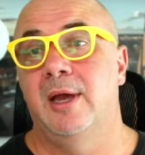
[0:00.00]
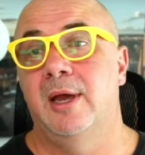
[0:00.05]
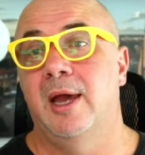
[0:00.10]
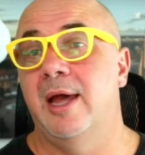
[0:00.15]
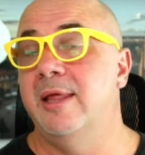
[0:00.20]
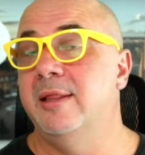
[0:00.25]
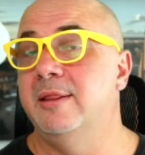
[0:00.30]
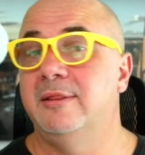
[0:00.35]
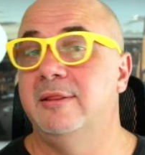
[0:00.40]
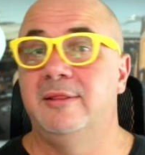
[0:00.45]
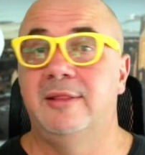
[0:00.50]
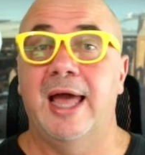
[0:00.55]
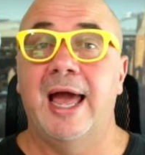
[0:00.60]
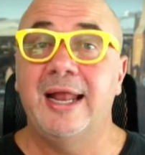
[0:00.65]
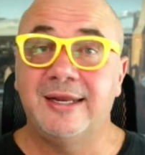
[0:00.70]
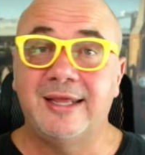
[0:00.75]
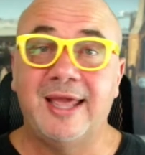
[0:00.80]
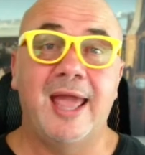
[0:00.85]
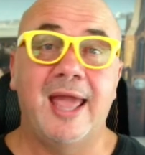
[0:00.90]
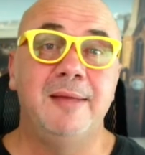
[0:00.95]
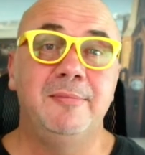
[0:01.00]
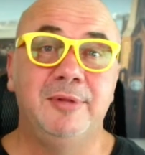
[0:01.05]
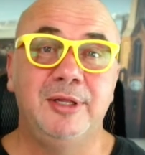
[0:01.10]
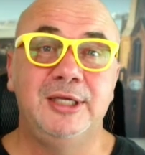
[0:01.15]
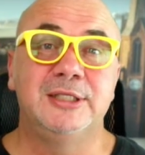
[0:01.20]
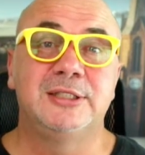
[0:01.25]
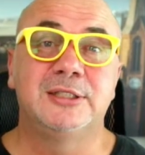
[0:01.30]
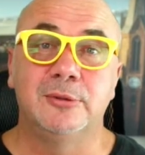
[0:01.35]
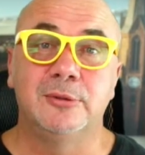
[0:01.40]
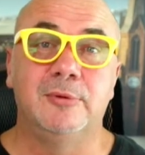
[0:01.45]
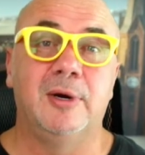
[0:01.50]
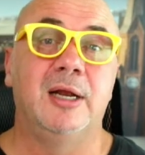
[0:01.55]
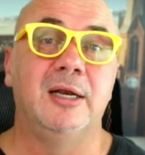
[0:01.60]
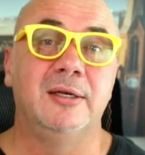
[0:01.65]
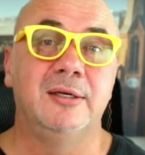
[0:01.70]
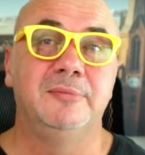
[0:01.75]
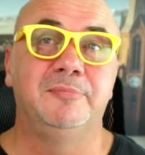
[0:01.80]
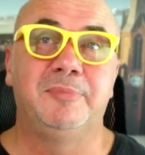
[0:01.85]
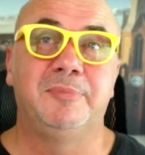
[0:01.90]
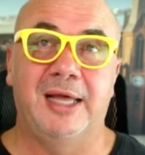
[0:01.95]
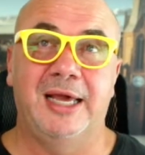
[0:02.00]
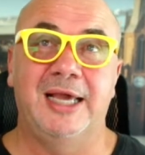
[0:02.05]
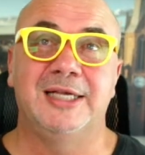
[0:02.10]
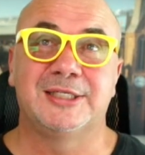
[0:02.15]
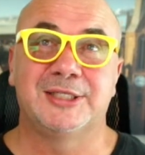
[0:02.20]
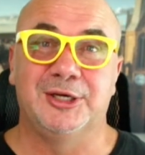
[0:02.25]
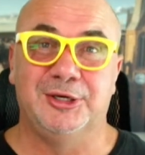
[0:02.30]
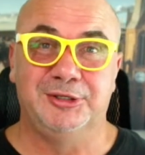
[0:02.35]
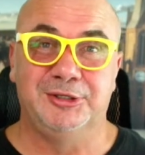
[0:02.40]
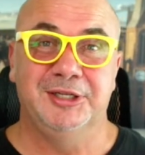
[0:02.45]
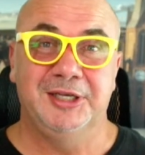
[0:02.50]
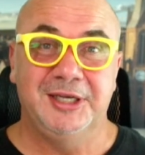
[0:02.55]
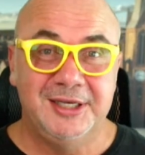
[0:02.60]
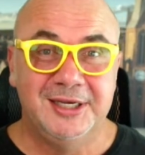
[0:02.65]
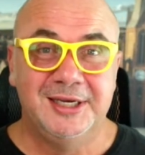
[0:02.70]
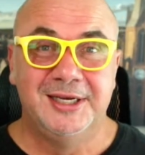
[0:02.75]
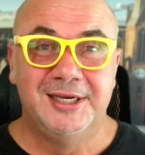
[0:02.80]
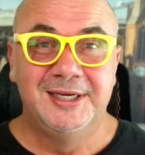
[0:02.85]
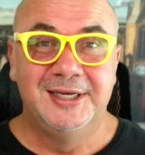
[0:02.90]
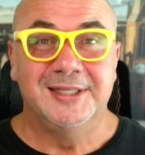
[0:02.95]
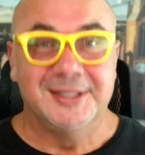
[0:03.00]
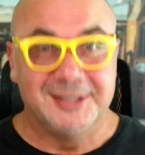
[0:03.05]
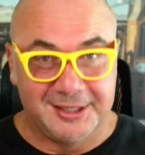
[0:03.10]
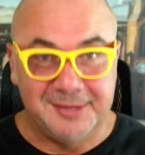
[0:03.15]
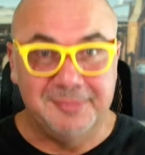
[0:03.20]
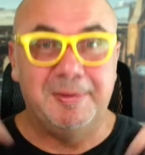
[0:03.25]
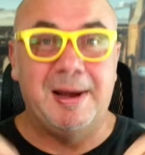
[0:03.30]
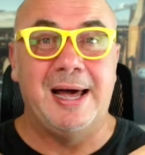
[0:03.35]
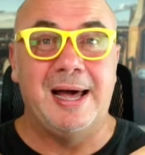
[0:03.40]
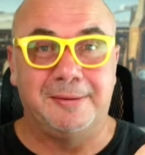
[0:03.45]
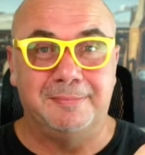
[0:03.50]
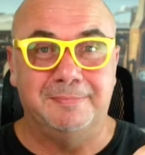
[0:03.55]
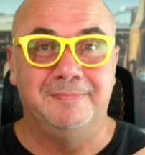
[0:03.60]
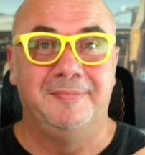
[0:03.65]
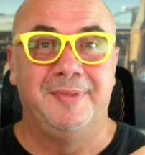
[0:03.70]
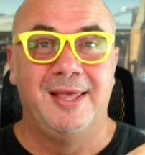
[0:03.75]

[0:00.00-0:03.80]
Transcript: And that game leads to one place only, to the bottom.